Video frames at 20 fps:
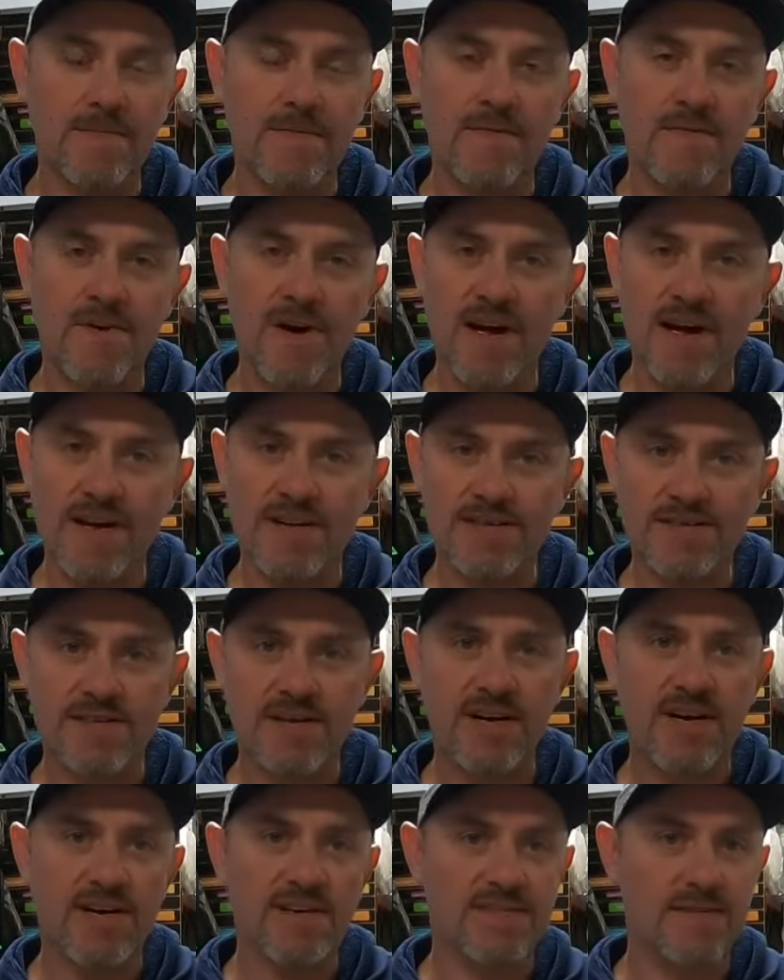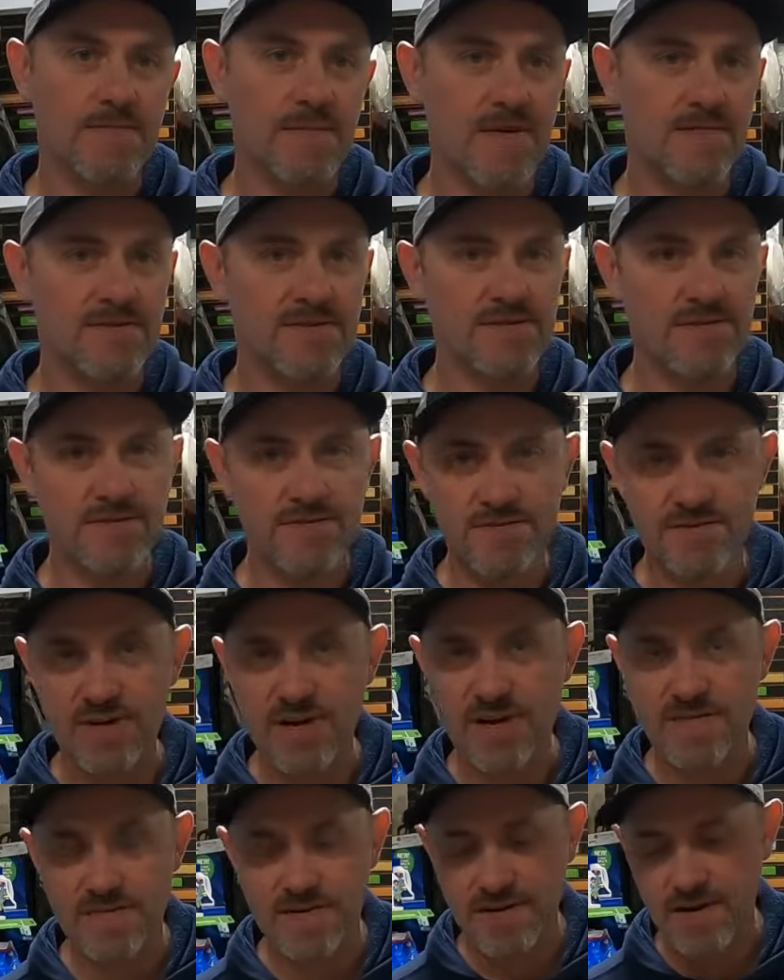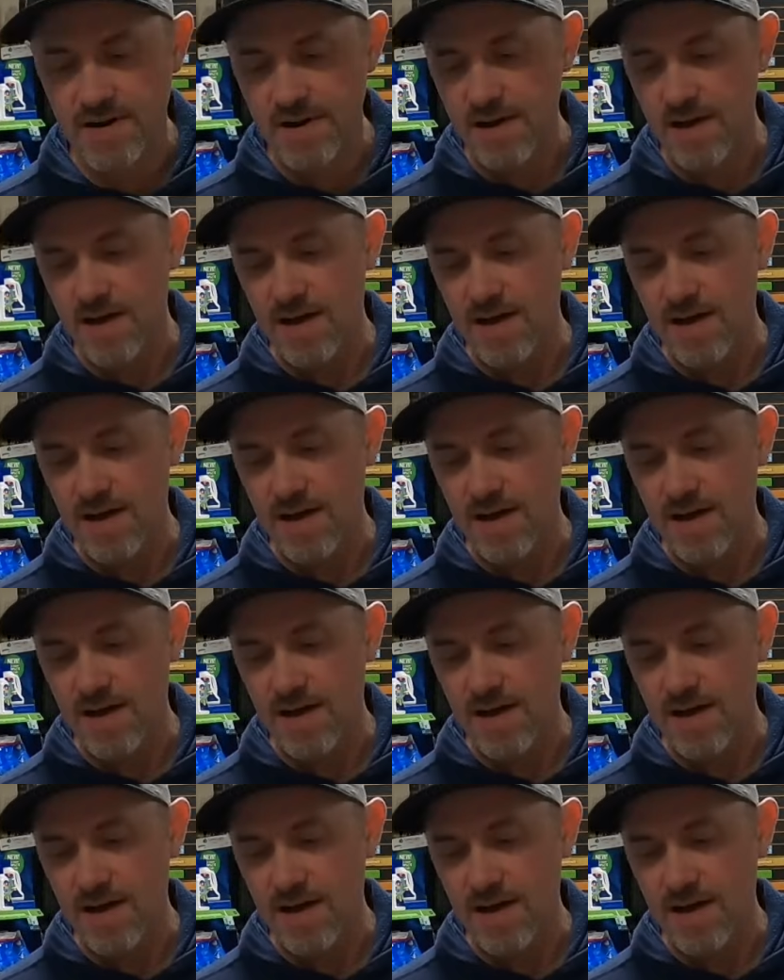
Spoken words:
wrench. Some have a screwdriver,